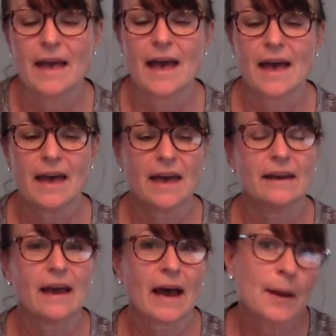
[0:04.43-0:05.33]

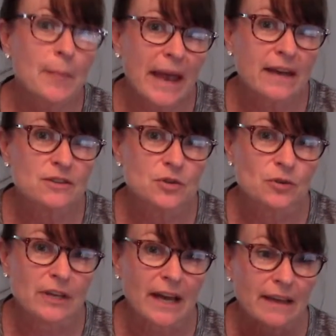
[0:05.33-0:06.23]
And I'm Ann
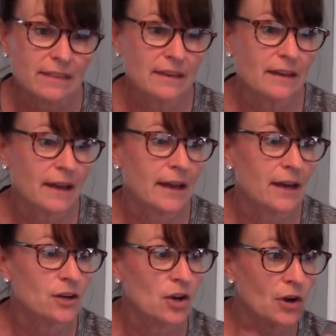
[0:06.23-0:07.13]
Dooley. I think I
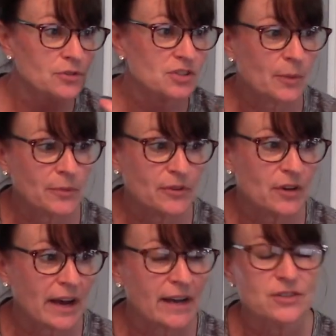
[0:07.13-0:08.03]
know some of you
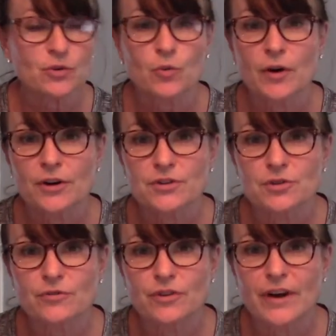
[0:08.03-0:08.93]
guys, or one or
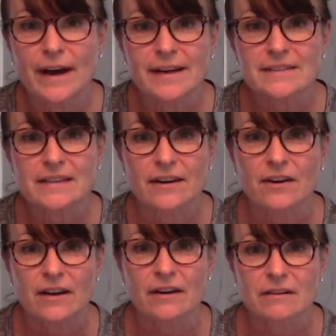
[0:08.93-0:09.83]
two of you guys, that are
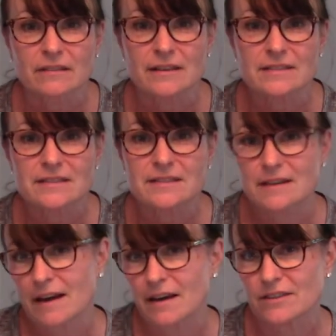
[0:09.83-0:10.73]
on our list
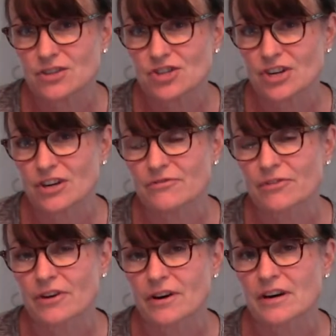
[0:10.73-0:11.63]
this year
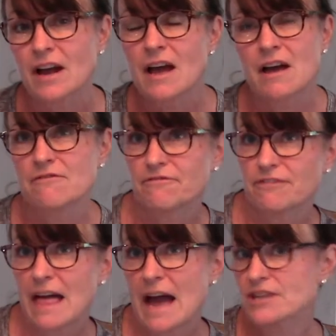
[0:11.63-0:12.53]
for our
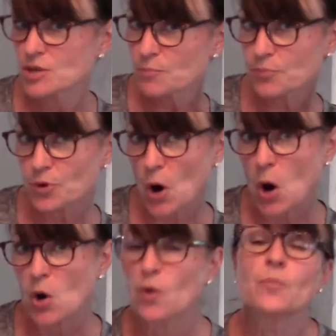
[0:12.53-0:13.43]
Flash
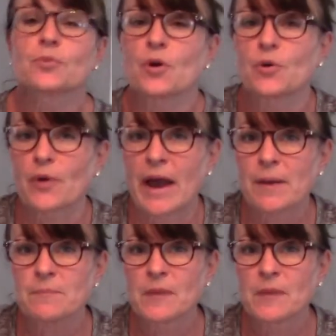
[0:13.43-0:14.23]
Pro program.